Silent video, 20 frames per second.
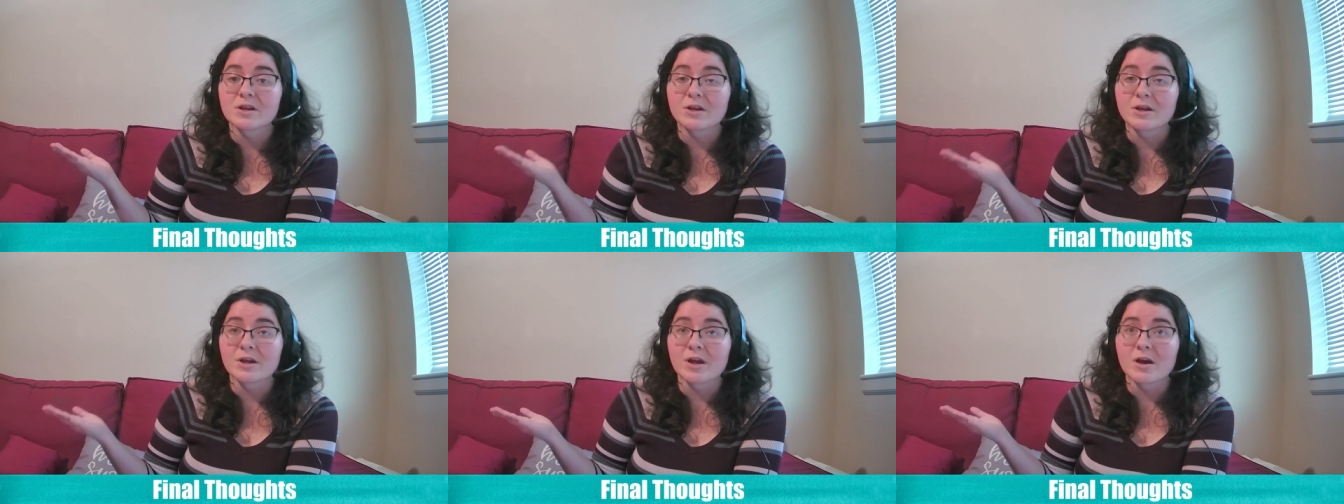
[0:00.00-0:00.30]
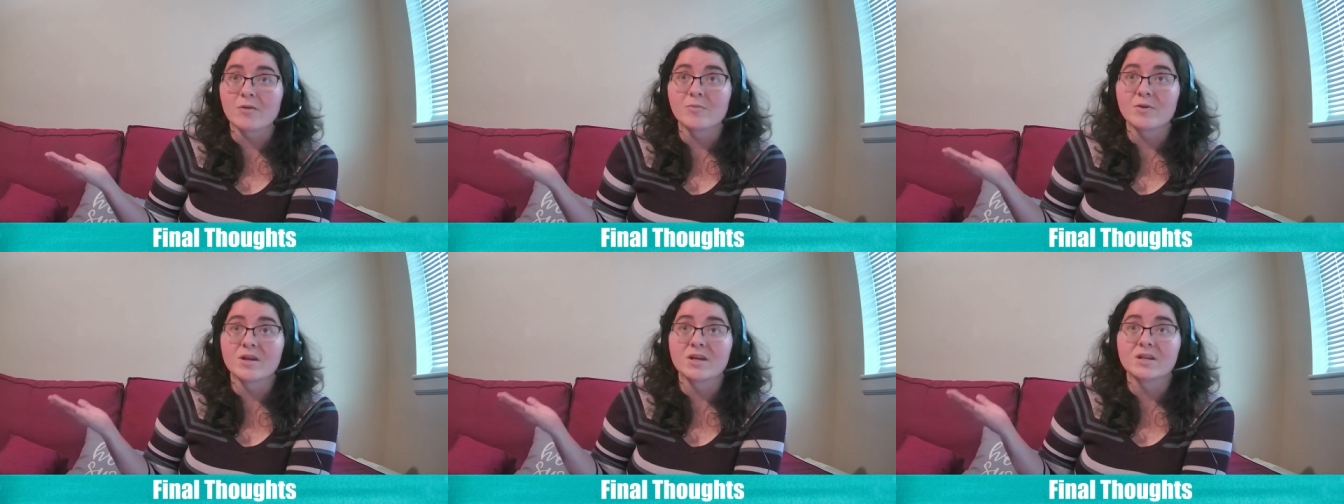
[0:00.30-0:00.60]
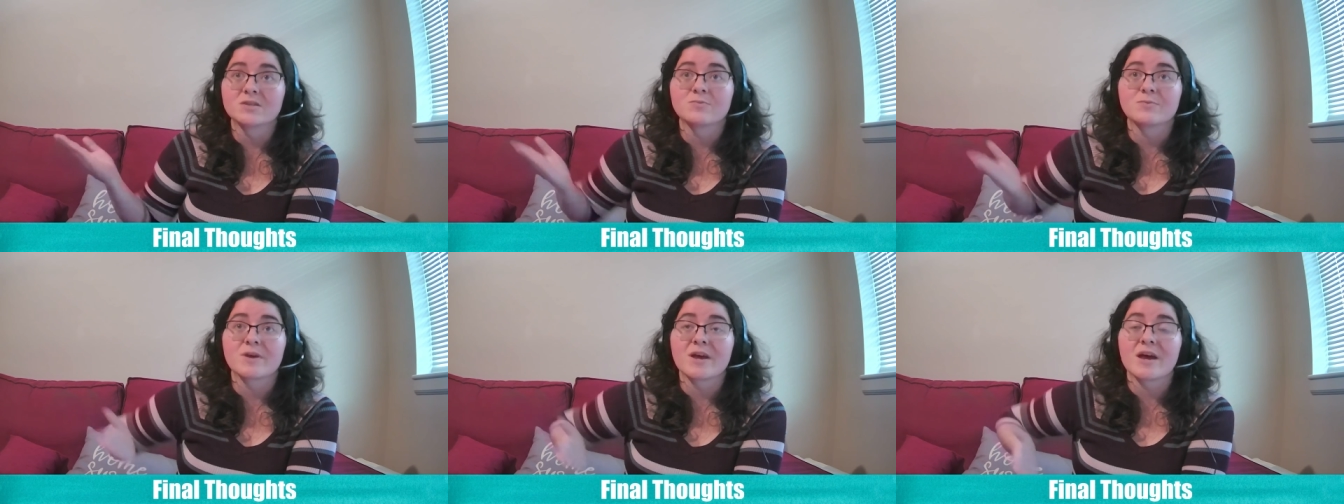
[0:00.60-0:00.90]
go
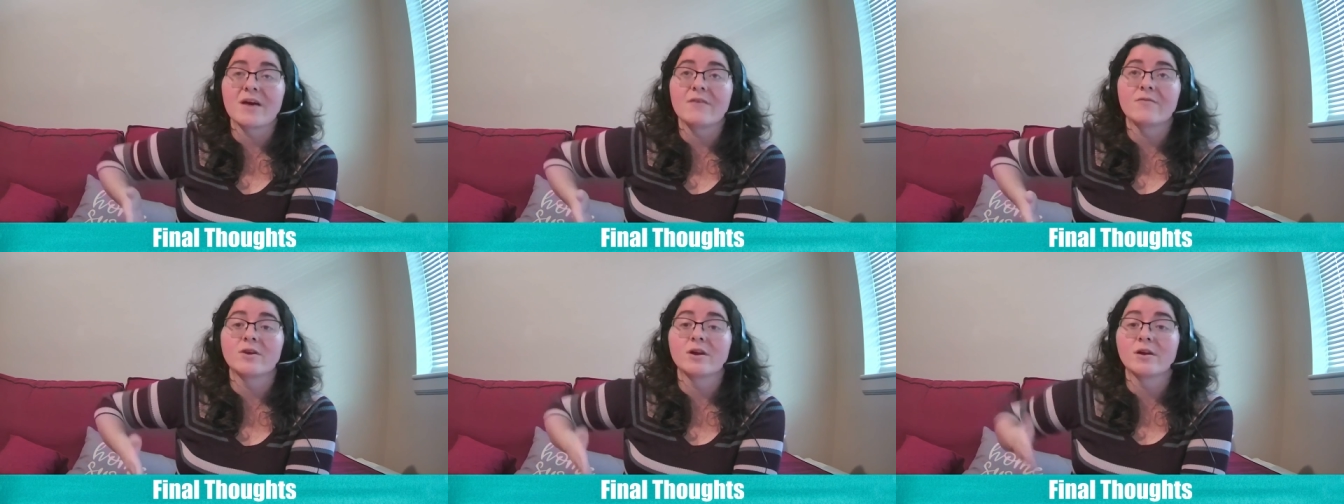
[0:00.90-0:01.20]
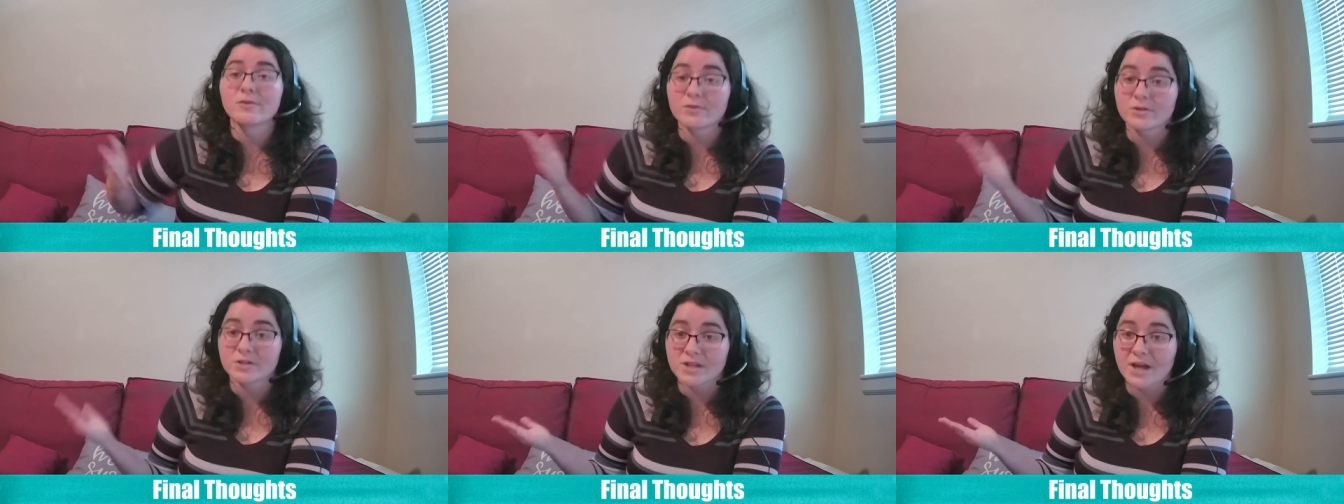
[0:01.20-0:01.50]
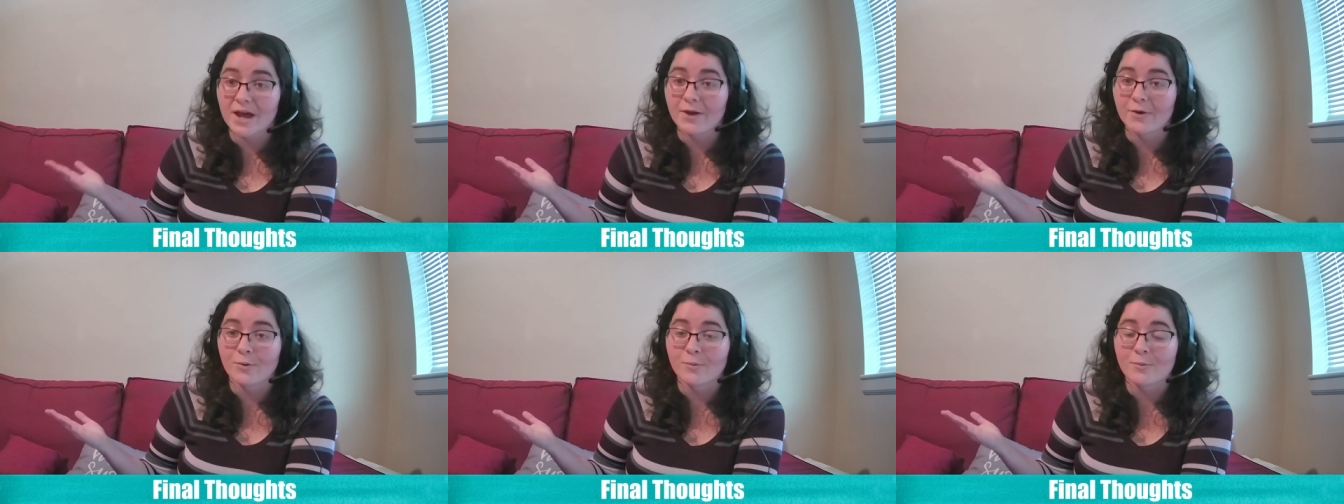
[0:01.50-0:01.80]
because we have another
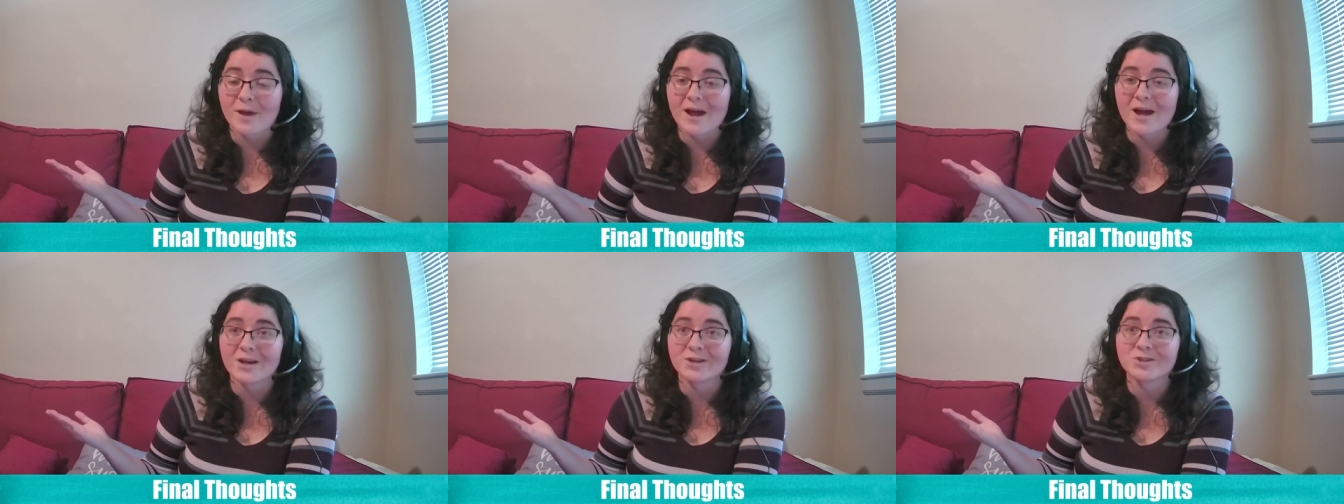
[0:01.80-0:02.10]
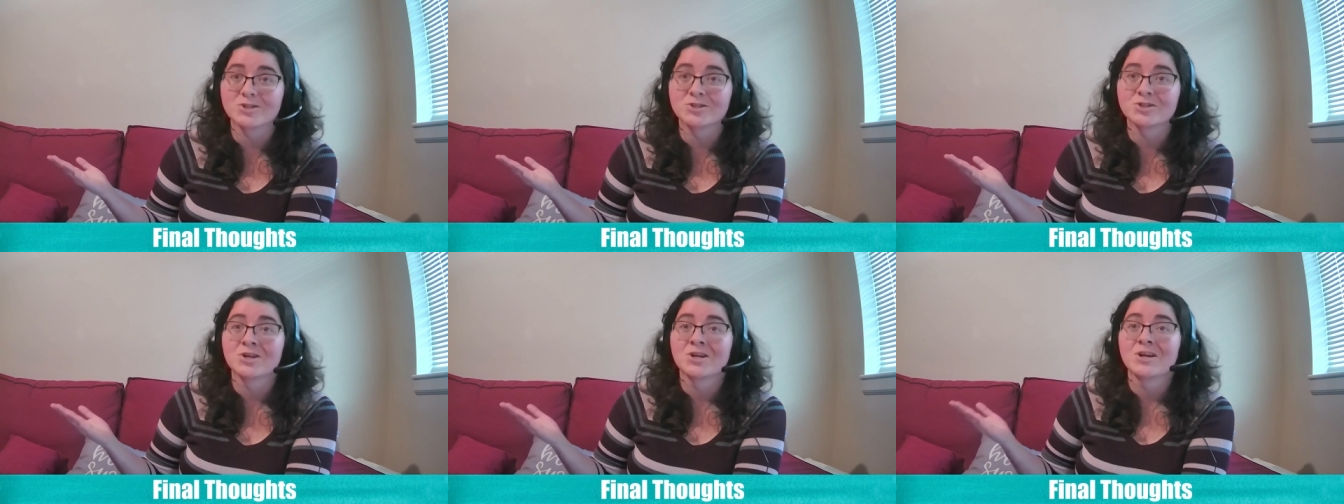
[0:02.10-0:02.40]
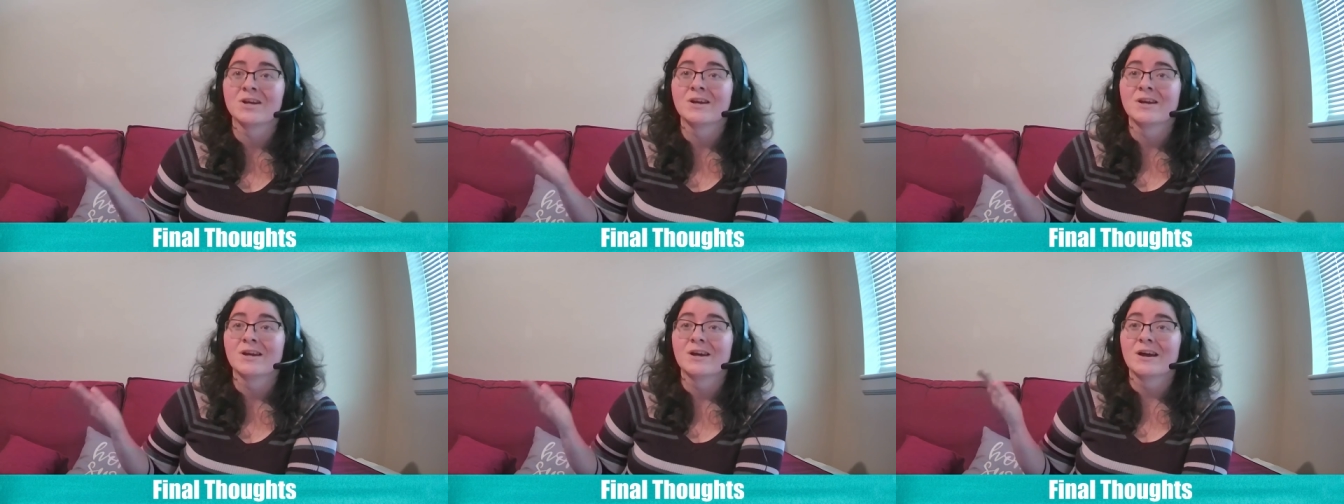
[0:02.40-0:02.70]
title match
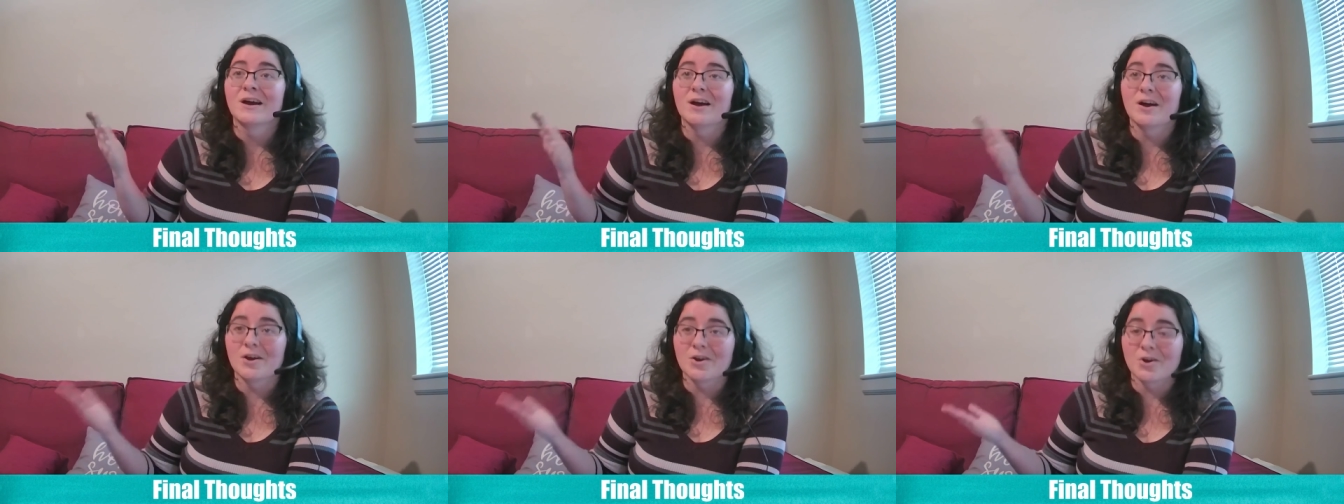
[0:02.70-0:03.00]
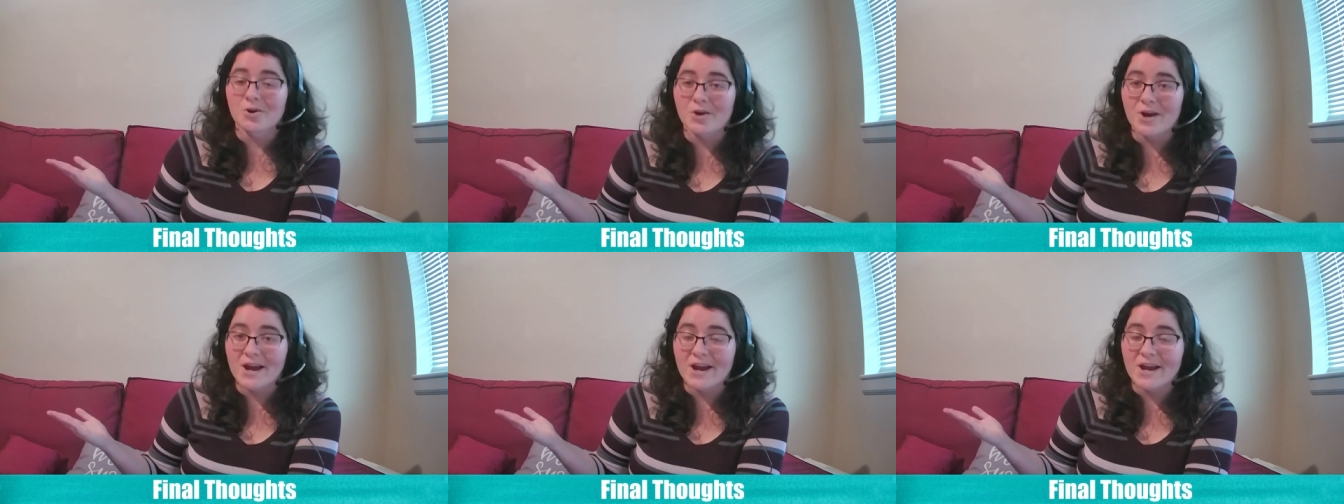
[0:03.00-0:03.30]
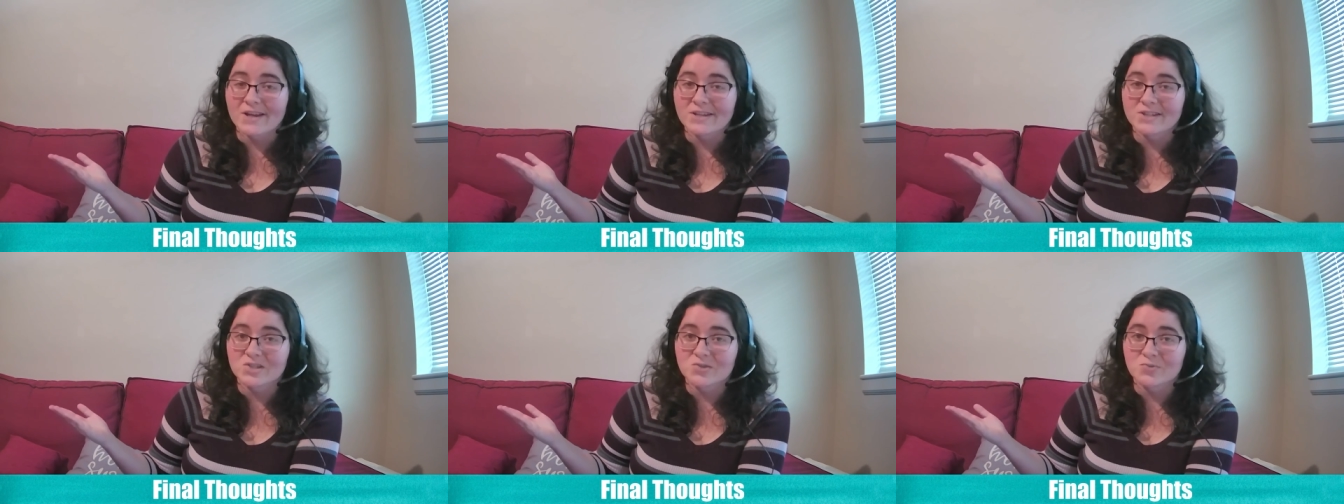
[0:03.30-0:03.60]
on our
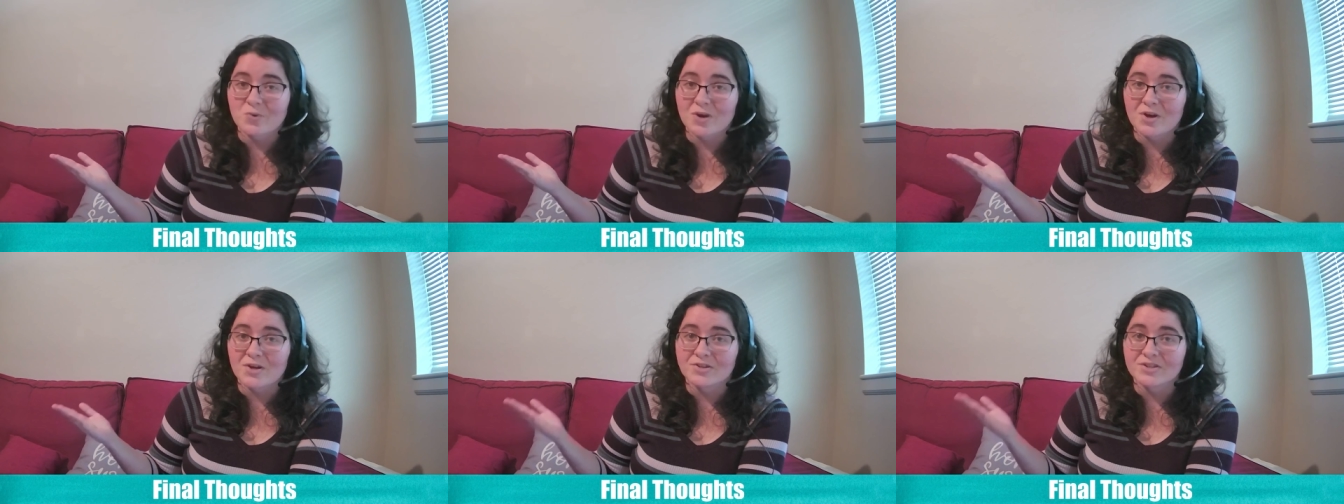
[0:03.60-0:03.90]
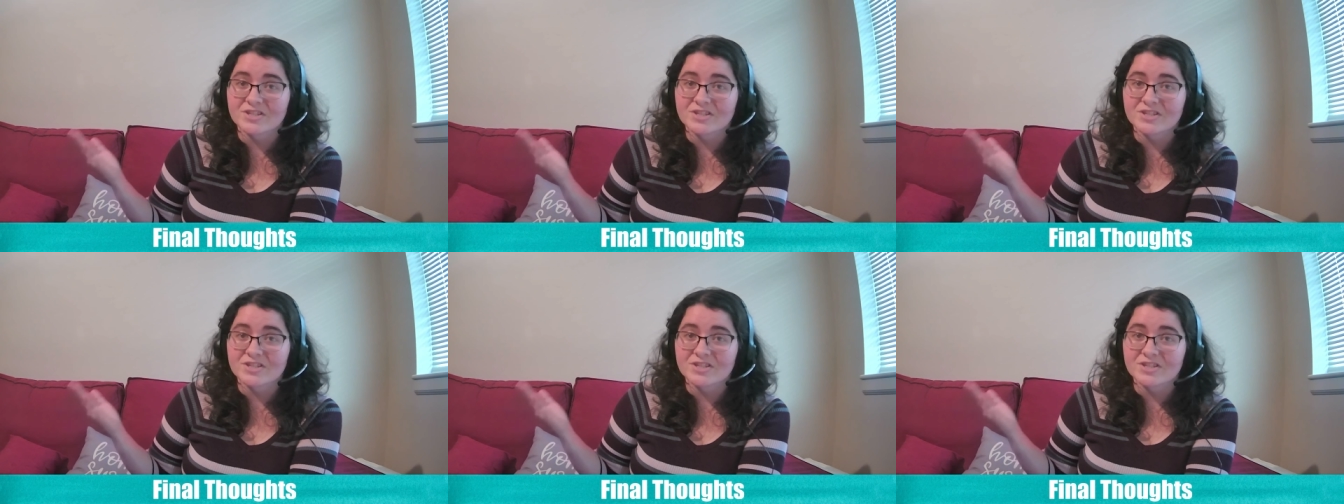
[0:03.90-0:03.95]
hands as well.